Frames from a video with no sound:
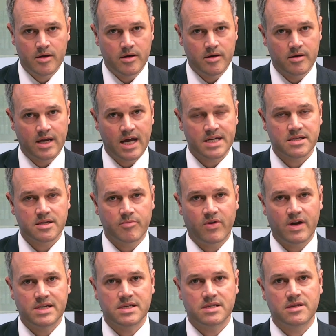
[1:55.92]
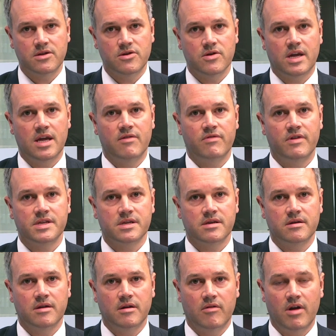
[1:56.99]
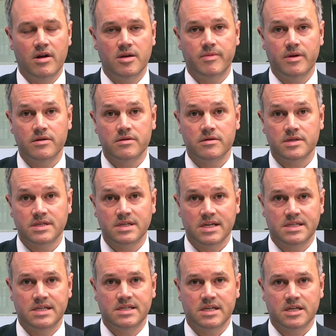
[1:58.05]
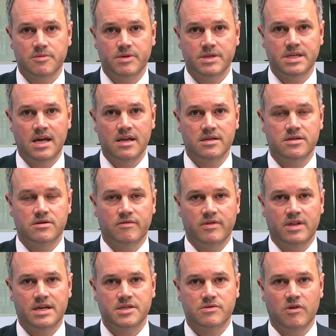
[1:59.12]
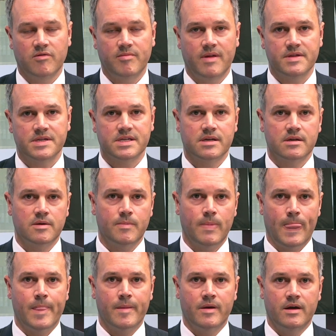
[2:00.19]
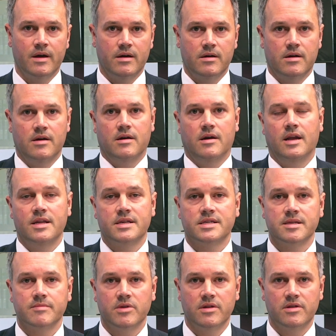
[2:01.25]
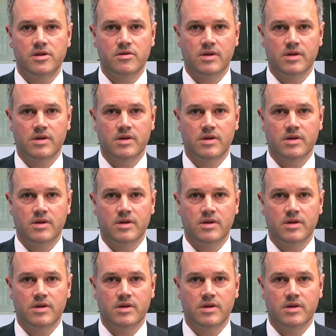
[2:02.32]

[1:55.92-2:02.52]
Now, gasoline prices in the UK have risen around about 66% over the last 12 months, and it's similar in the